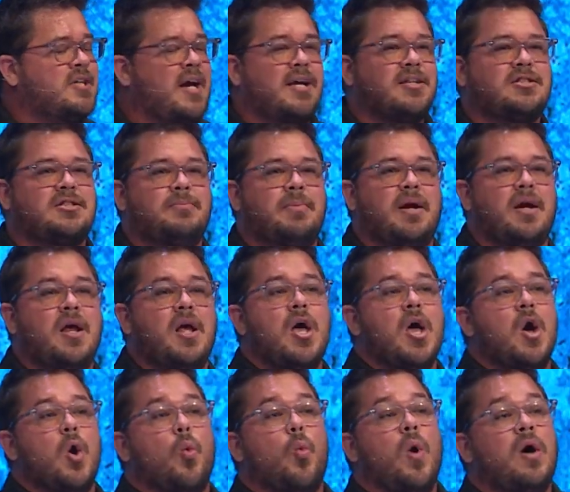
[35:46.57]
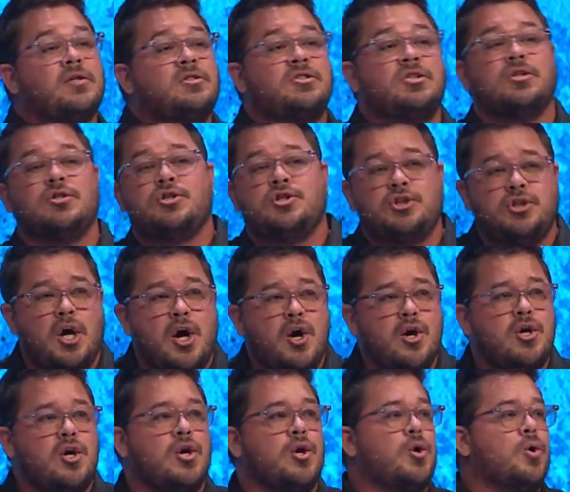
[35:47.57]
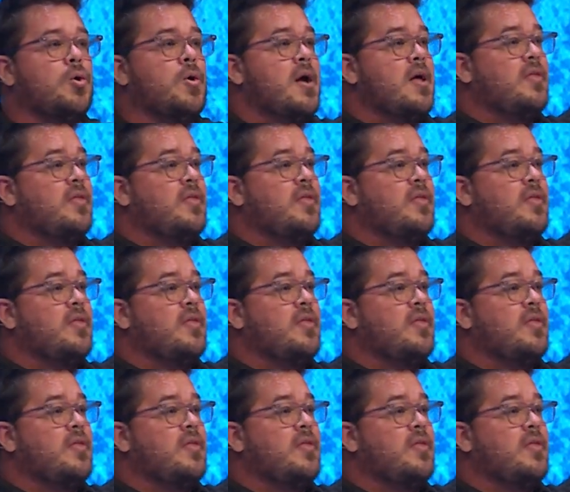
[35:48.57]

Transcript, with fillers: Testament was to show you